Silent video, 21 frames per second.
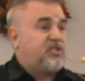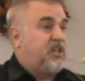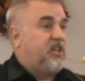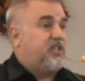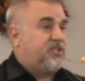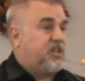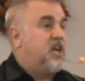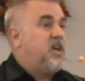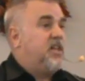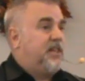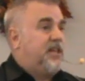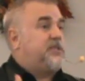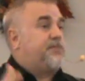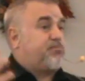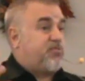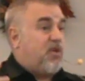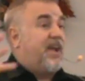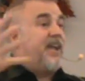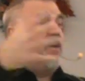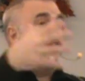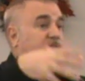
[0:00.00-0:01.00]
says. Let's
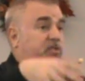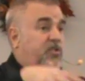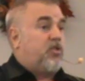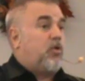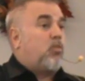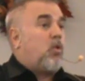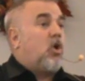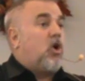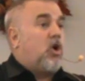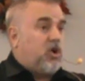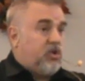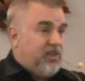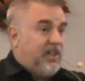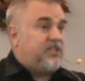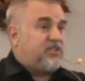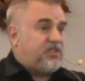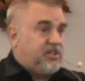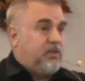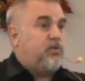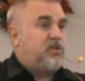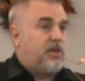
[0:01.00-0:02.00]
bring it to the Word.
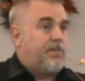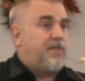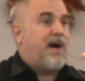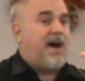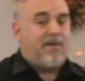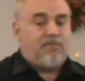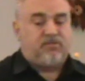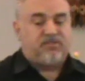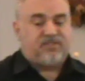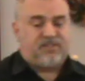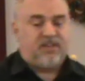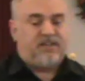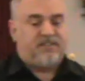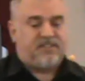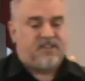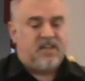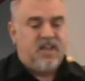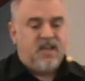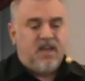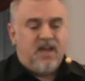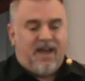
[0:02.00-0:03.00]
Let's see what the Bible
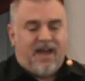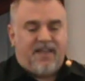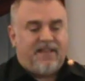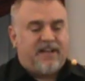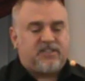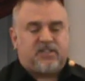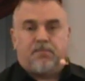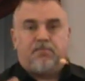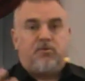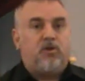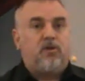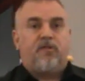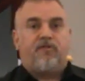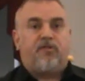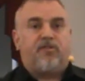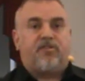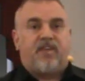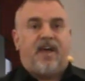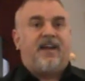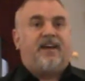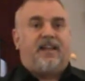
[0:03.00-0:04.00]
says. And that's a
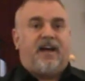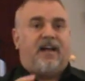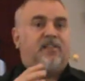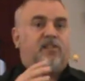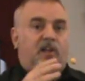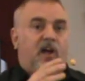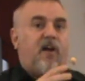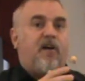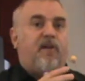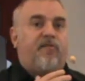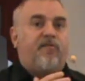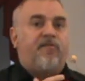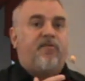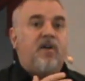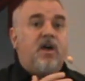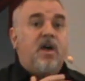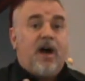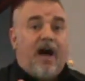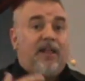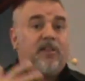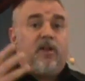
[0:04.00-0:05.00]
beautiful thing. And I
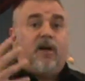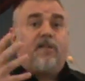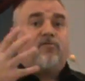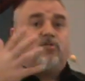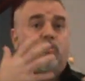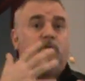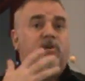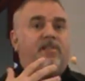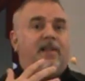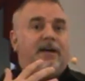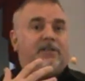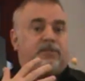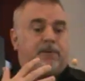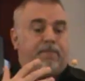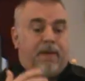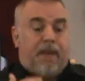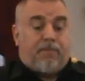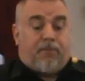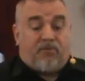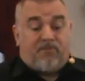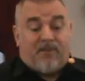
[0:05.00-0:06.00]
love, I love doing that to
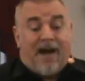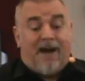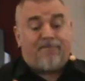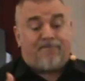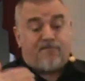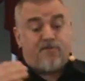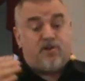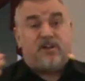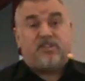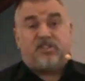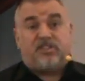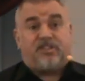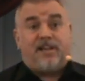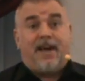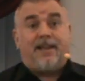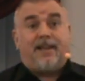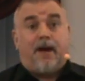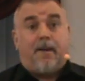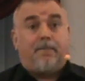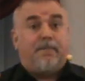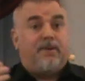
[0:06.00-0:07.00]
people, not for a
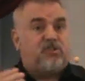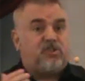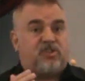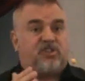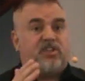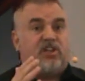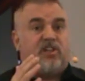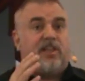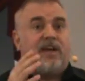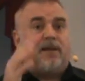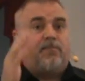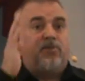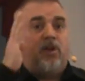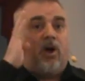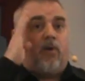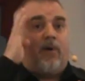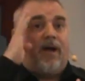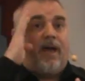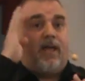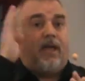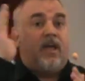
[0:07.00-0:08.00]
setup, but just to let them
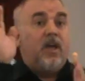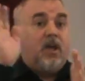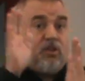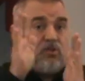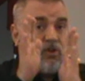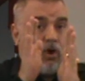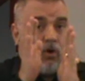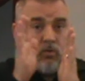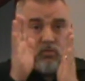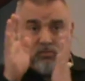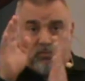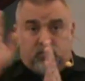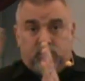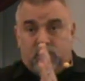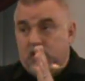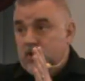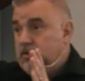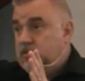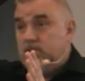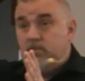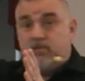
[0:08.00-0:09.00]
know, hey, don't,
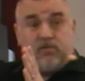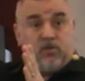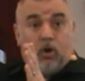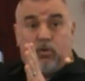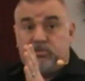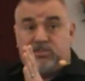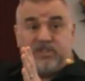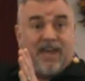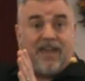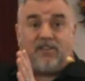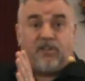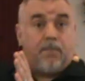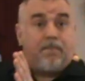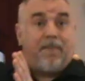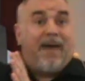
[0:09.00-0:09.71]
don't take the